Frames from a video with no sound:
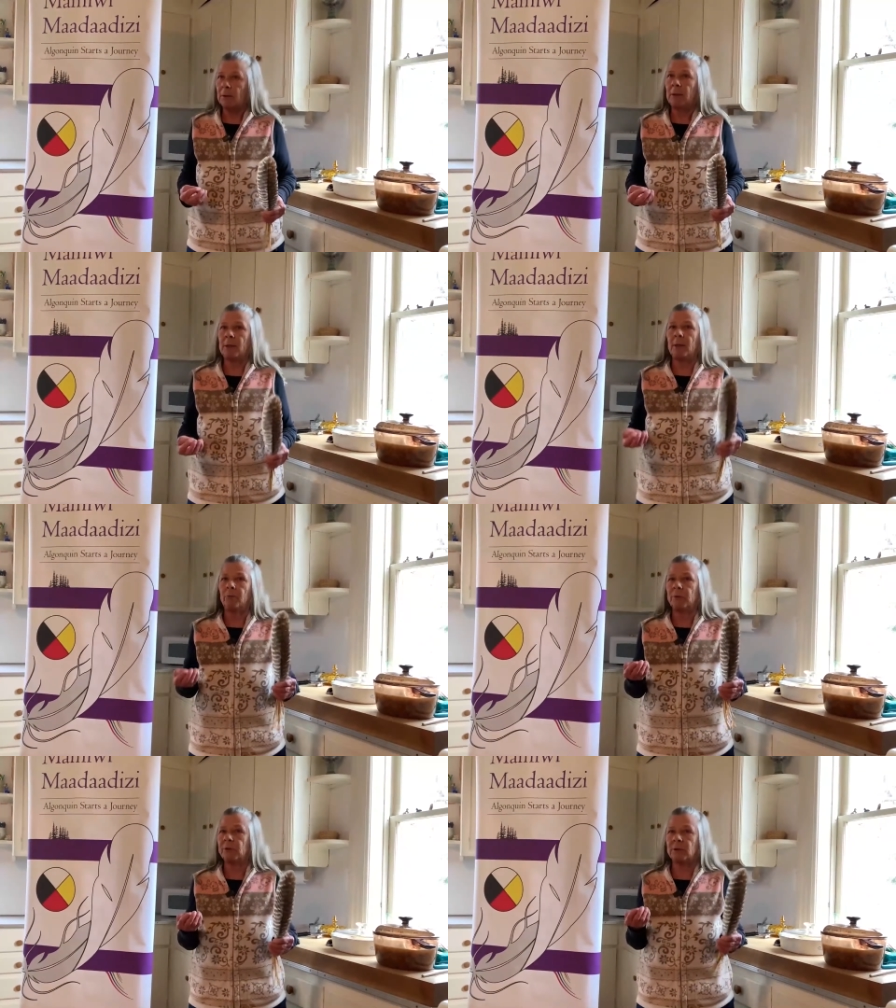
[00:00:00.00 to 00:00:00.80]
And it
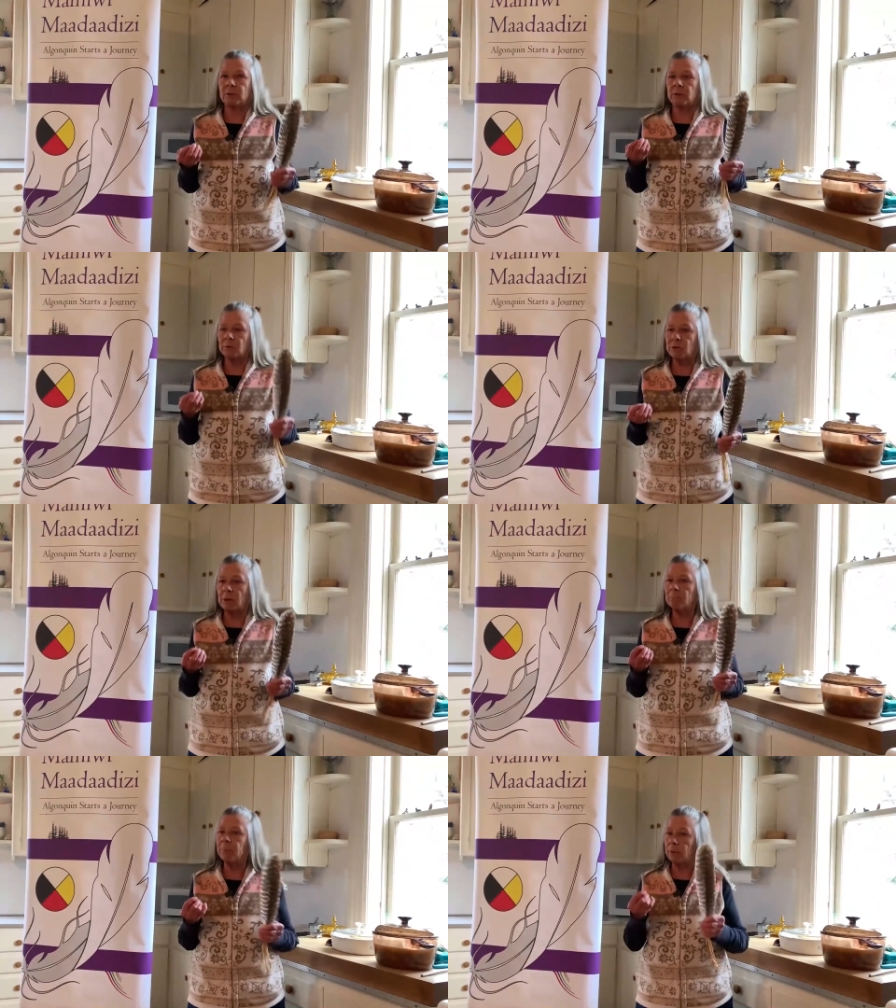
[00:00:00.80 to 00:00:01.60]
was so
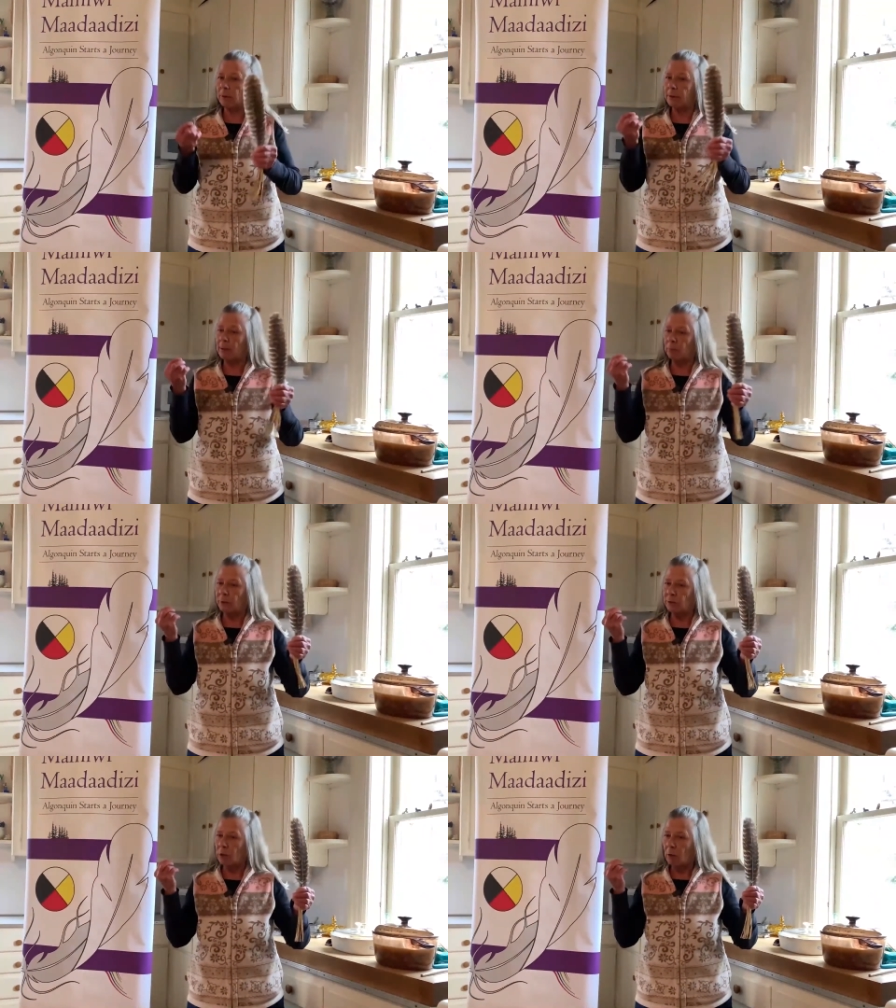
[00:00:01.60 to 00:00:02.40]
simple, and it
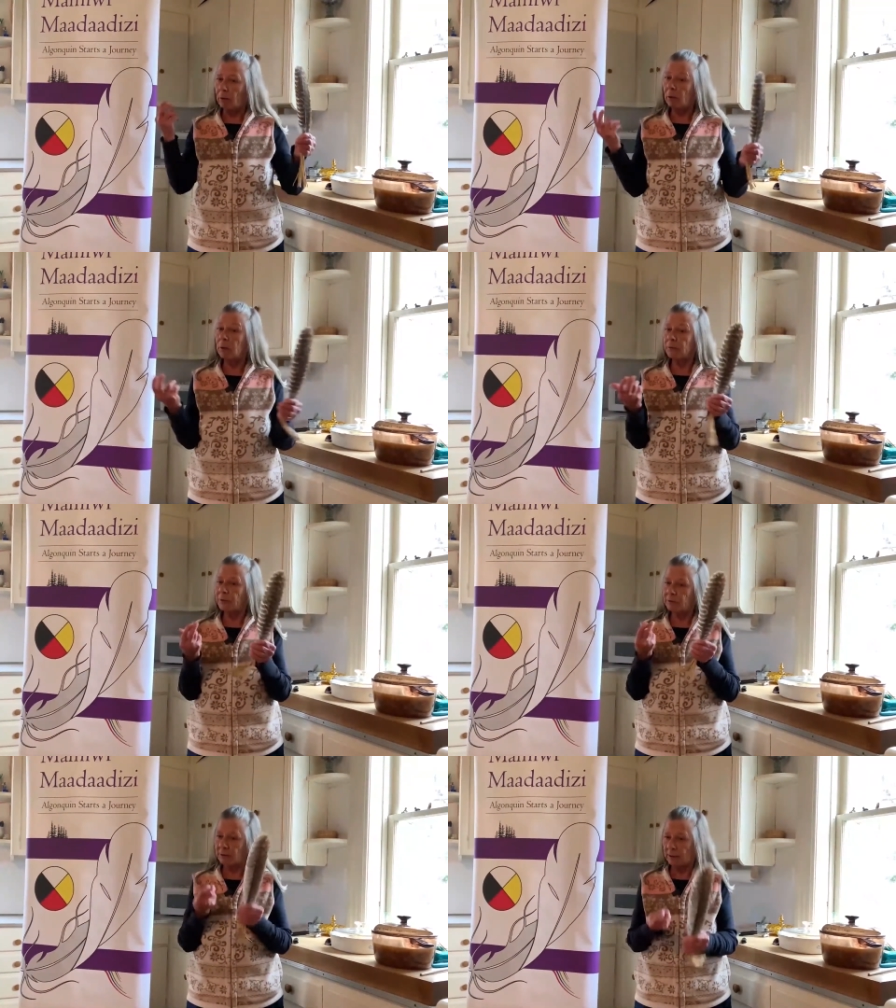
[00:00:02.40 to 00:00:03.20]
was all the
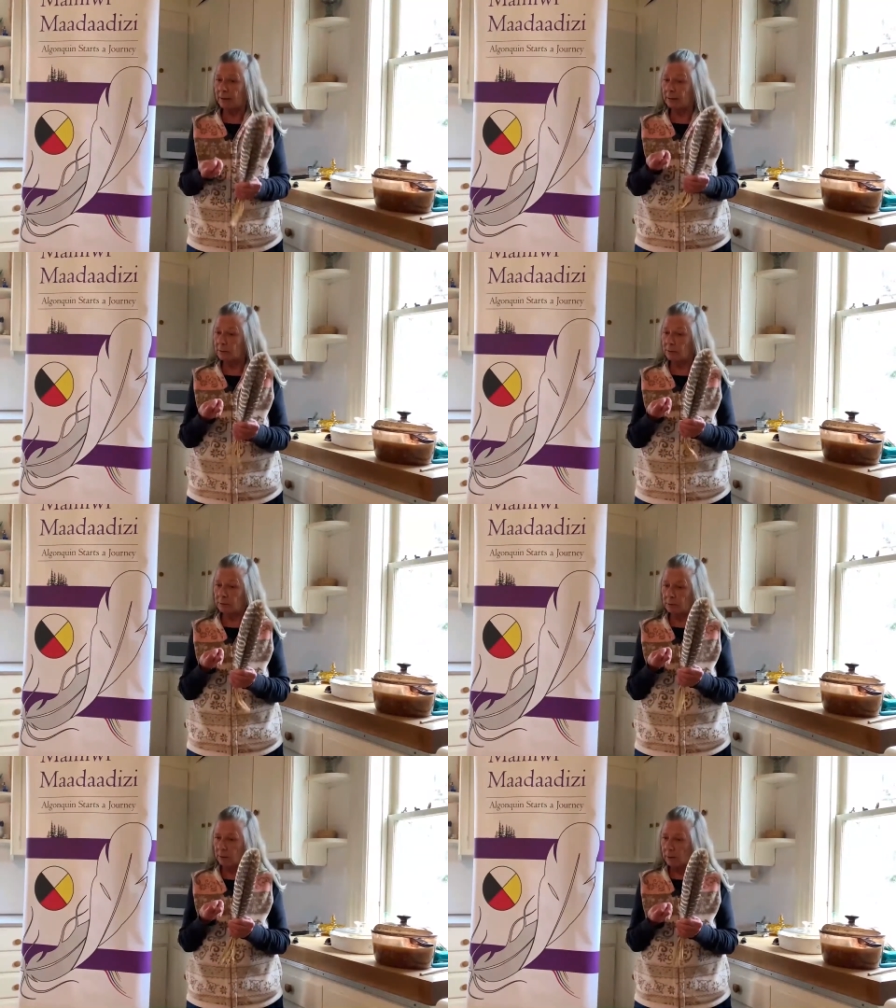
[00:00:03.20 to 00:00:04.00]

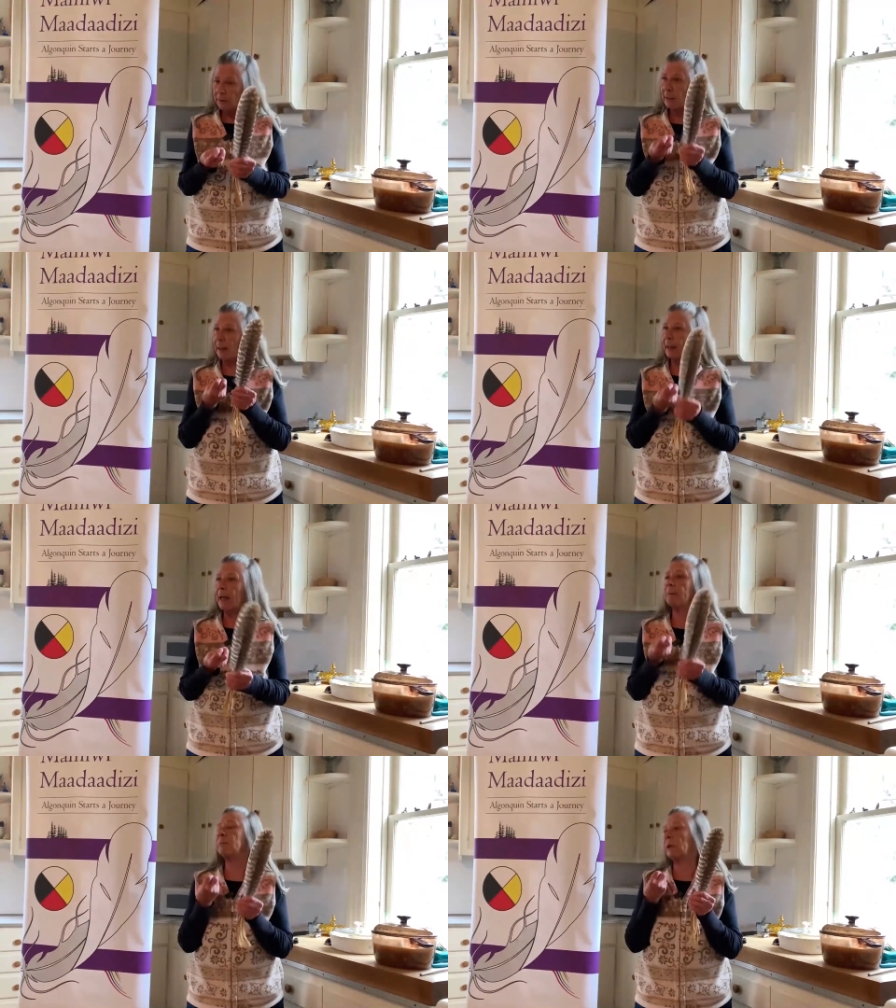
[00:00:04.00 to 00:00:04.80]
things that
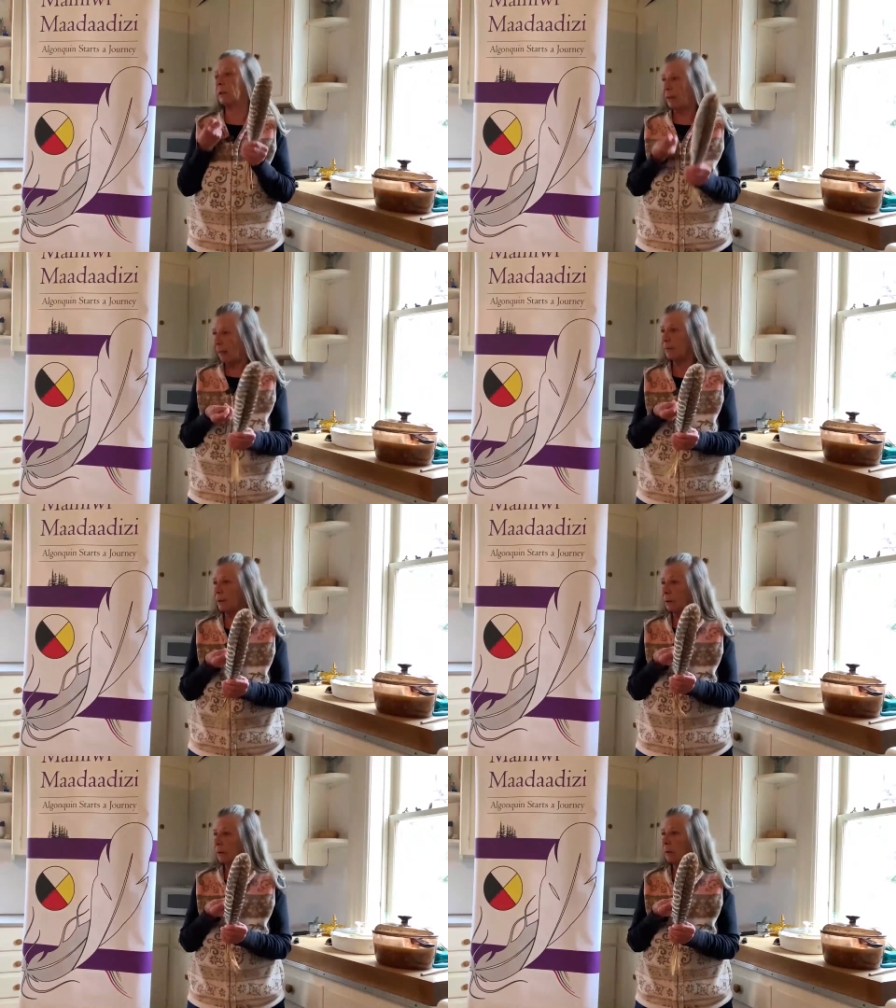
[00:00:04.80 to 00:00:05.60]
came
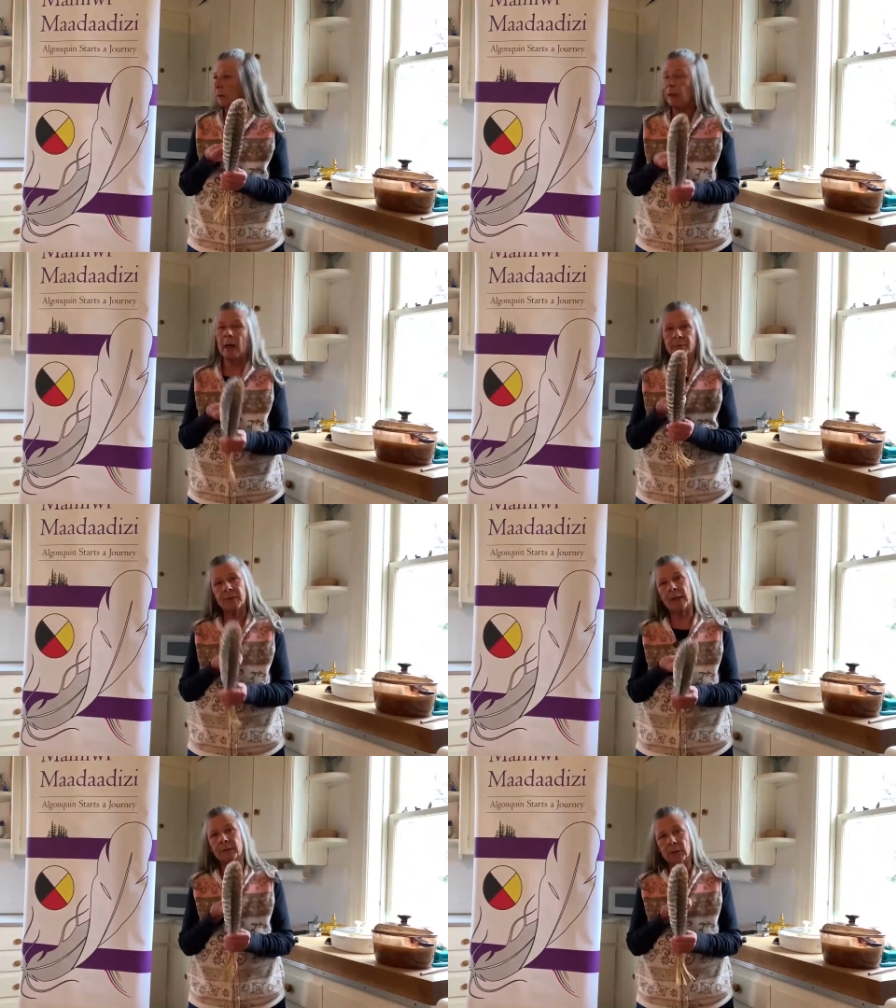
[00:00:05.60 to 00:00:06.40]
together at
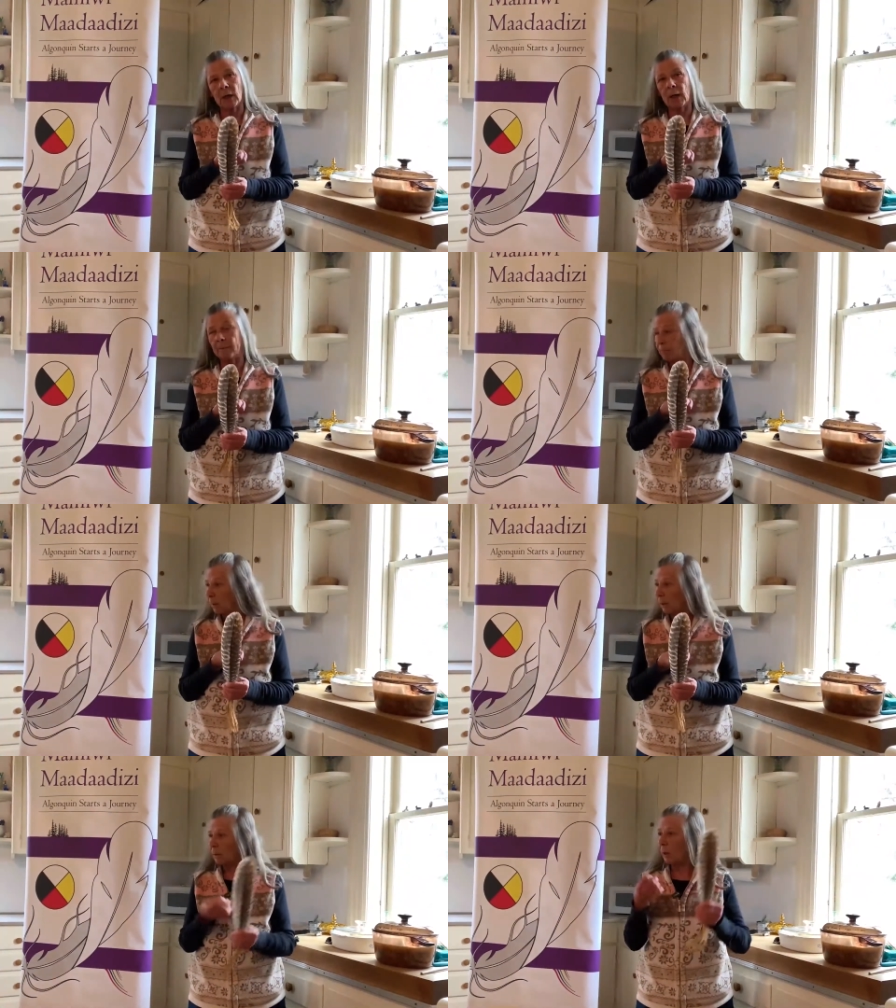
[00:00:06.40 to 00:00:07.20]
that time.
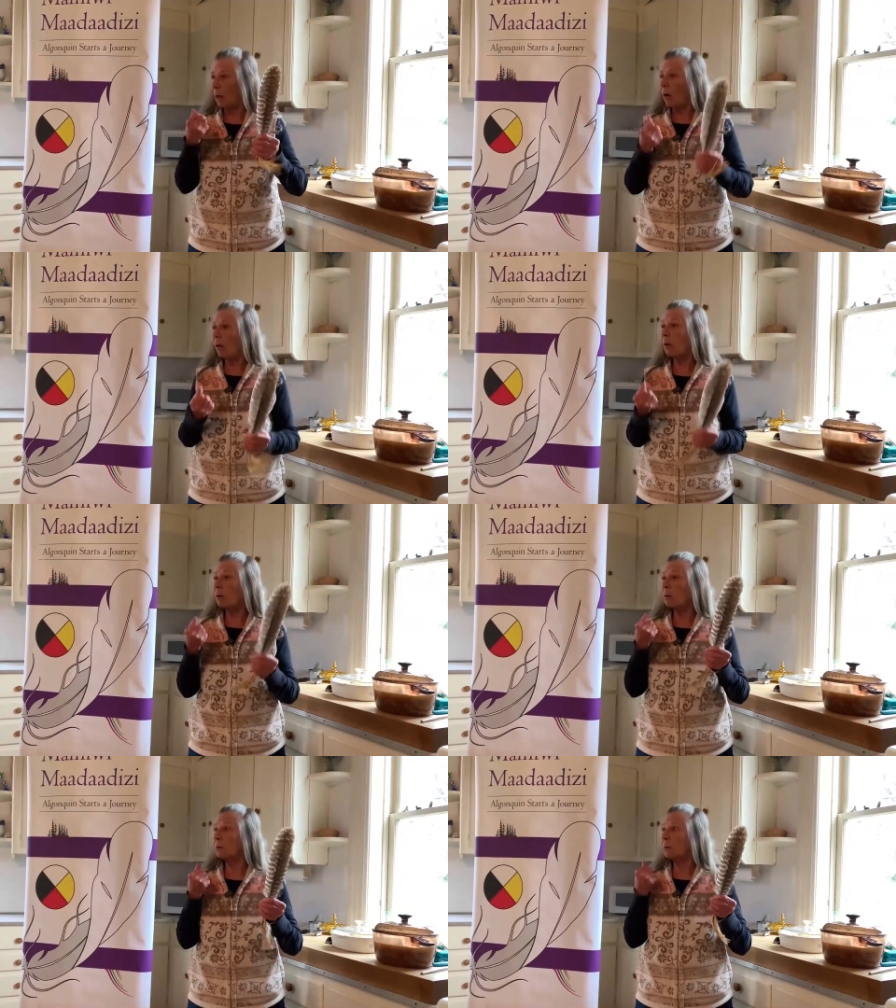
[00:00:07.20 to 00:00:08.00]
They
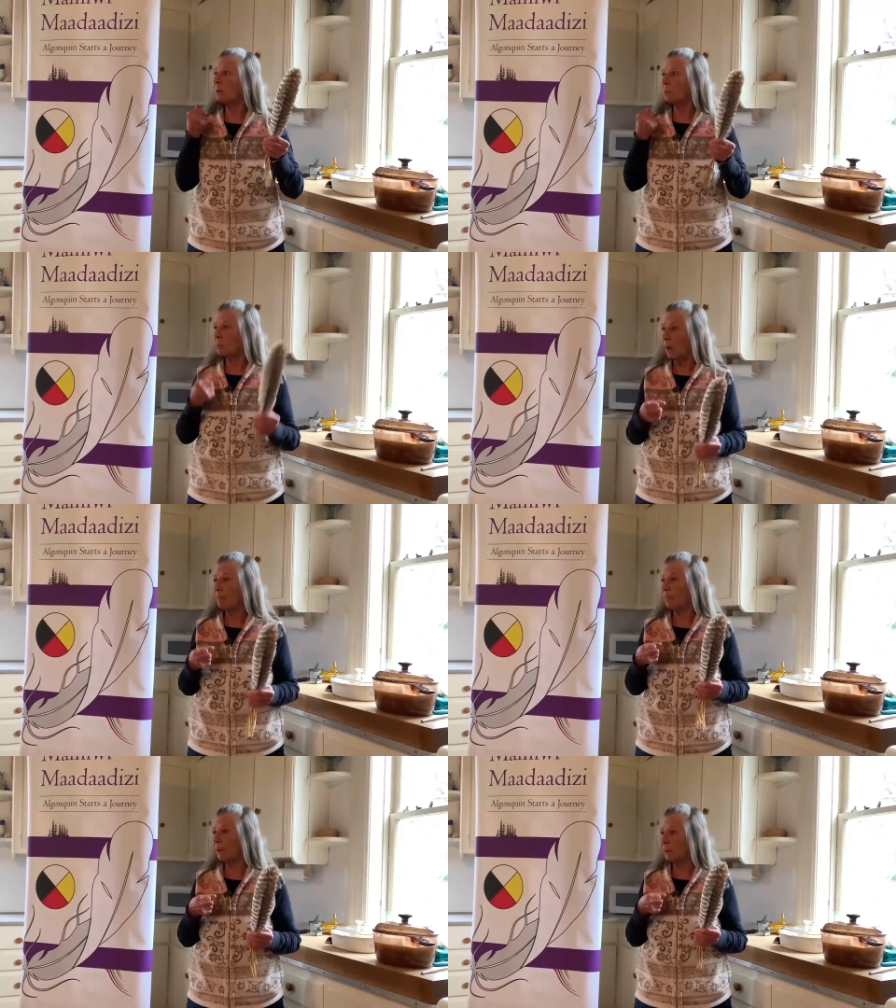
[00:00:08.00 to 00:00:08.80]
all
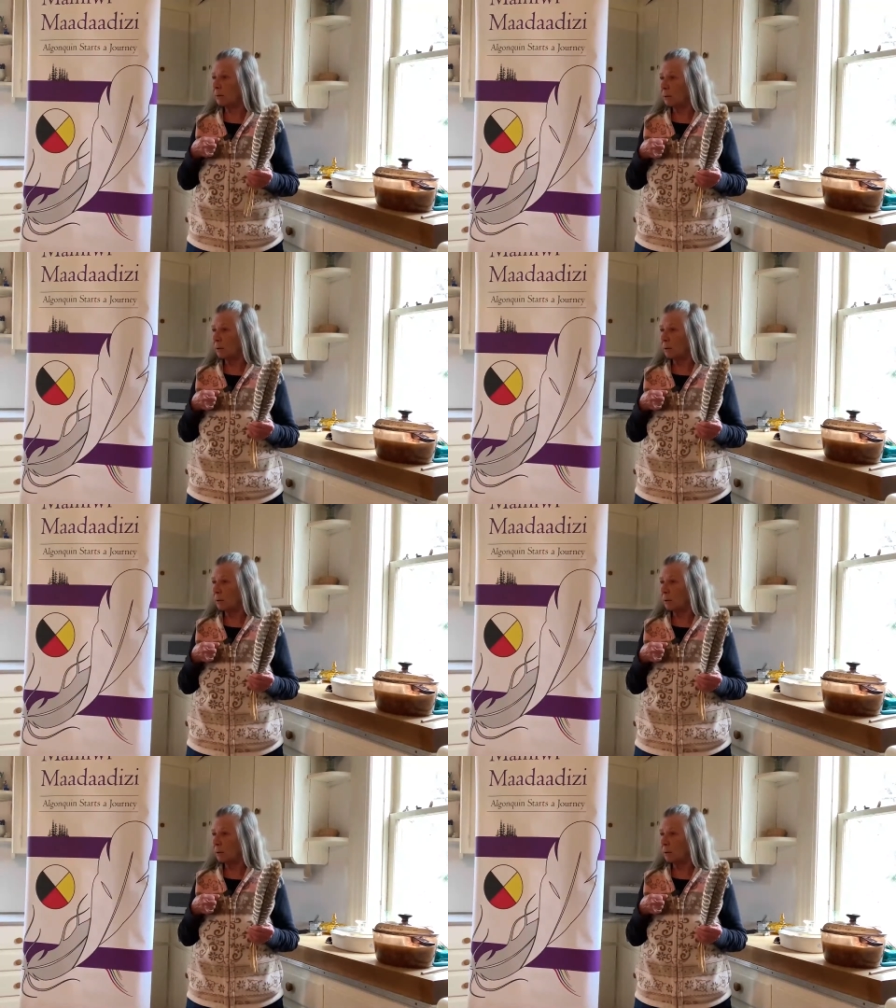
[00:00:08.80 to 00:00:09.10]
ripened